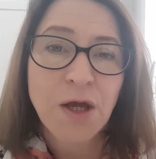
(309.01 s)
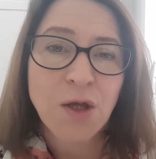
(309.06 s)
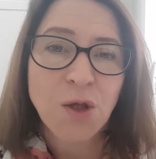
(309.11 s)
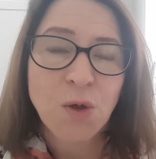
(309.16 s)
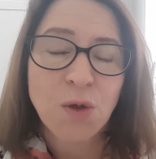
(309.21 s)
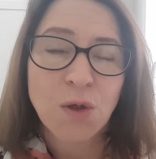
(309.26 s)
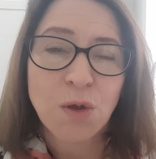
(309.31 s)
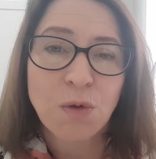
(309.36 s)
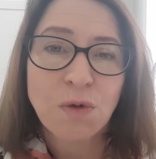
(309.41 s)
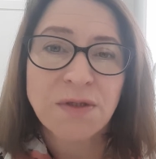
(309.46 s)

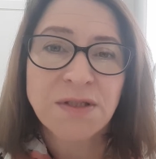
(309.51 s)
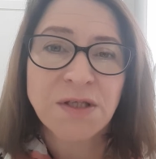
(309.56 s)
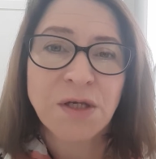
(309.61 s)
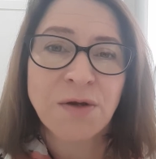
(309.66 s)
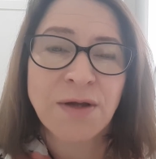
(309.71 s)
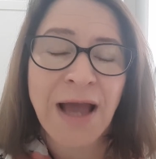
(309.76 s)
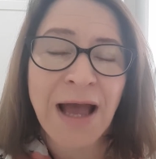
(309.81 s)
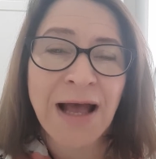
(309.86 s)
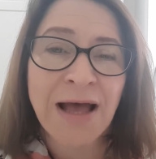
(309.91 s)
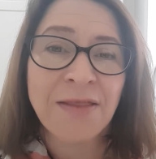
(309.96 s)
You'll also
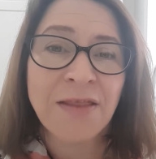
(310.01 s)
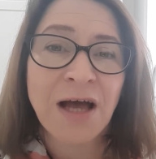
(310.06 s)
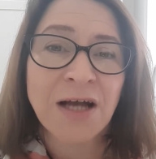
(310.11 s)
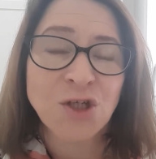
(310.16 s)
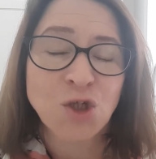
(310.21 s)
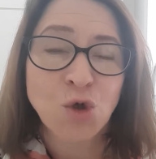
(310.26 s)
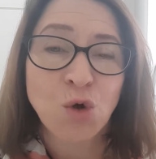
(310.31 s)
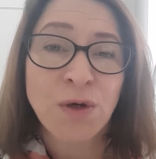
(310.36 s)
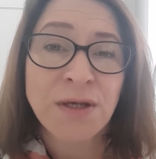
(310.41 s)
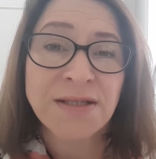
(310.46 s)
get a
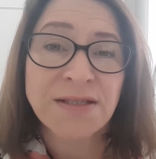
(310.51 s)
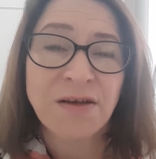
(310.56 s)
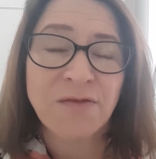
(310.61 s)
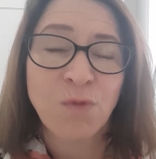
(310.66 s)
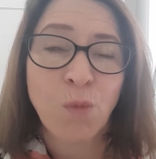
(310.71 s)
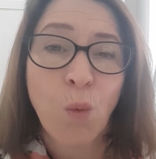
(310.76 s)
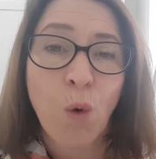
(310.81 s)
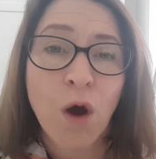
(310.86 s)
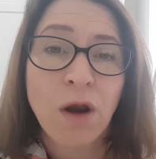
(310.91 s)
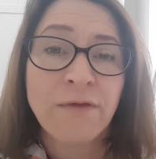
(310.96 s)
choice
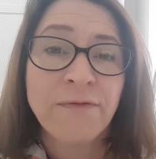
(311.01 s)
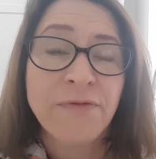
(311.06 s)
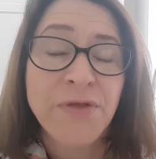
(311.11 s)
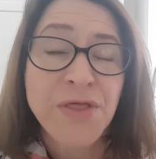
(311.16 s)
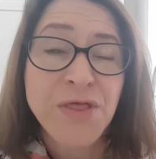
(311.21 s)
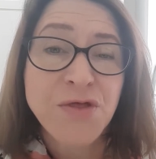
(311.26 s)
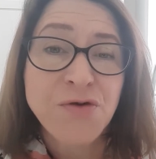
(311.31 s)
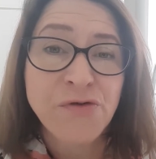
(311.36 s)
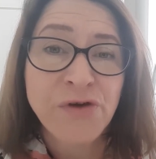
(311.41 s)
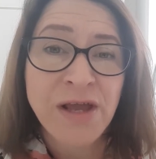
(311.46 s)
of one of
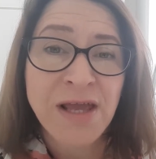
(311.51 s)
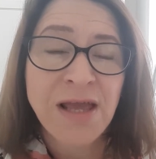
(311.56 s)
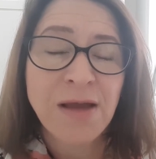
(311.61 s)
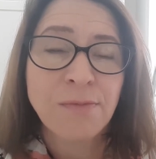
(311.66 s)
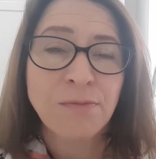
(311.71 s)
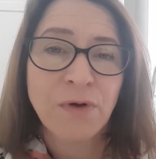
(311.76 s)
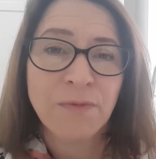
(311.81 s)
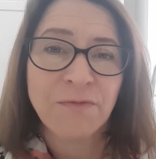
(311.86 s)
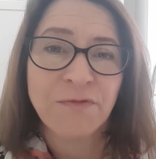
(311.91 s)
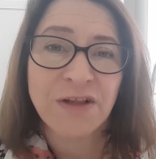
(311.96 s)
three
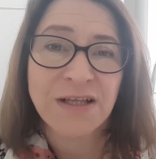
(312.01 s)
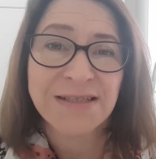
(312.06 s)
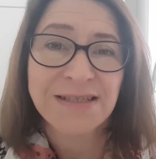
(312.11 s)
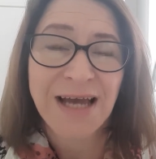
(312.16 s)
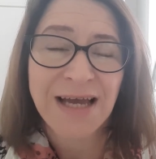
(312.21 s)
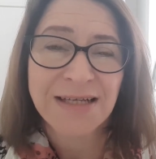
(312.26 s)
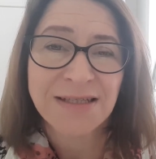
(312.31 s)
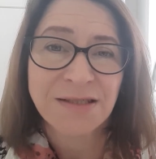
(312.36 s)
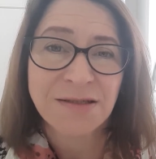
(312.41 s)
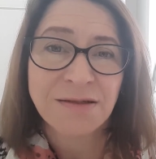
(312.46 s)
monthly
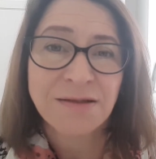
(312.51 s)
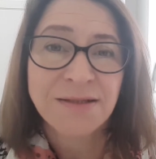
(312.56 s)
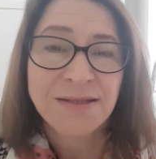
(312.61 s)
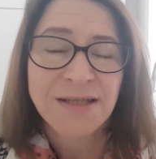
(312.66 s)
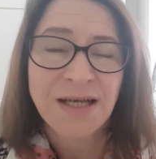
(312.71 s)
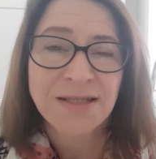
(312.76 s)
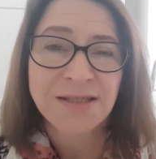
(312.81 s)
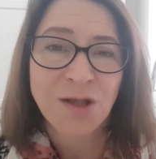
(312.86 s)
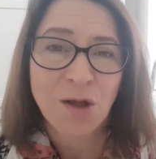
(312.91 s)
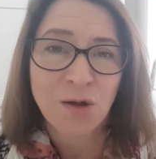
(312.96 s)
titles
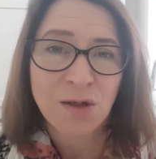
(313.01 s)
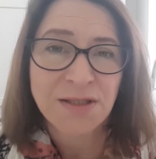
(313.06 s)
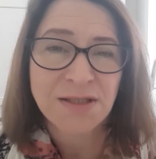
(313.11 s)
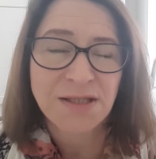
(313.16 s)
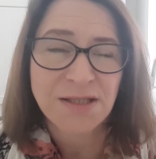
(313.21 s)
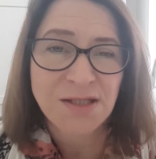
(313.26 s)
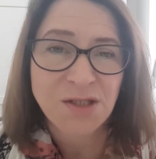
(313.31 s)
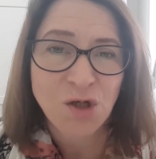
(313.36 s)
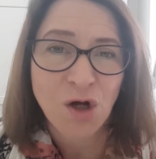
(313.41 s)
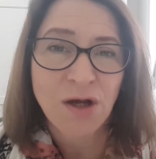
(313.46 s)
as long as the
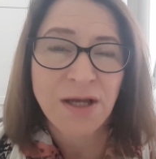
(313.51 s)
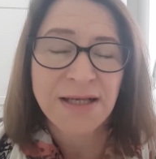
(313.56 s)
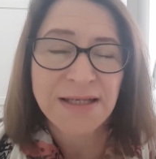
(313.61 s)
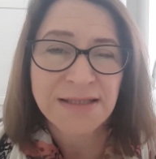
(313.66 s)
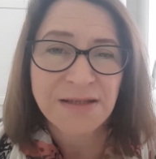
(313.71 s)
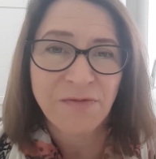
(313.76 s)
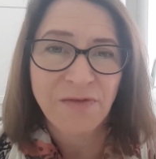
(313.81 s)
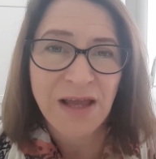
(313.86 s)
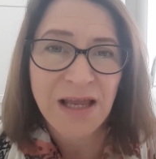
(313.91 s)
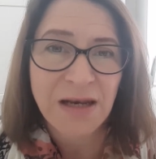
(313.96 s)
stock is
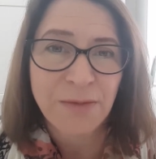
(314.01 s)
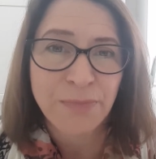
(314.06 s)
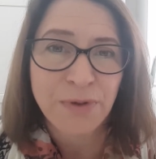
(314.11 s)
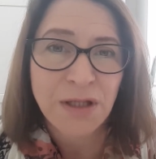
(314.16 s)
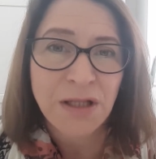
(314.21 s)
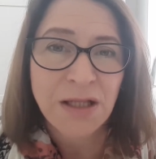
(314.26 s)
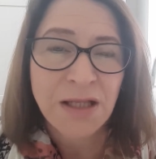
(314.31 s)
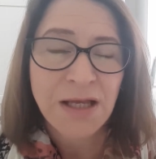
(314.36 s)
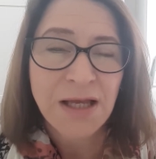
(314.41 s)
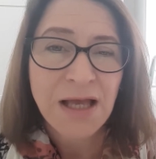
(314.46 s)

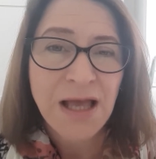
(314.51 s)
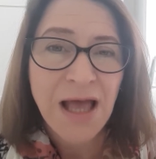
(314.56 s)
available.